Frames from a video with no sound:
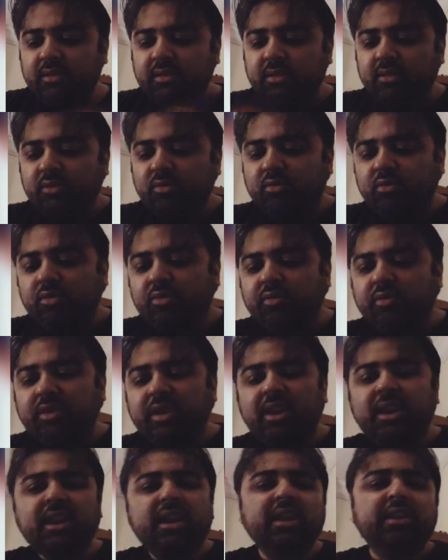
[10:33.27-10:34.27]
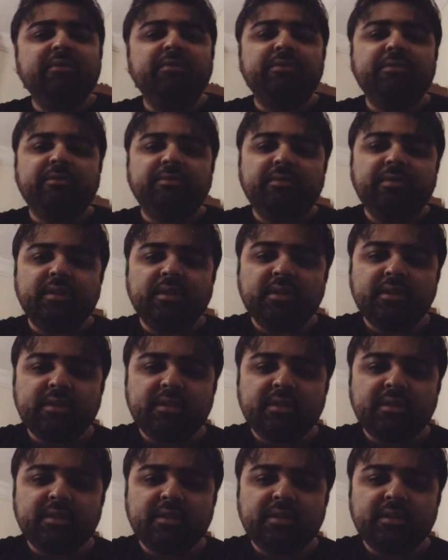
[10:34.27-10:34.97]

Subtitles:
you could relive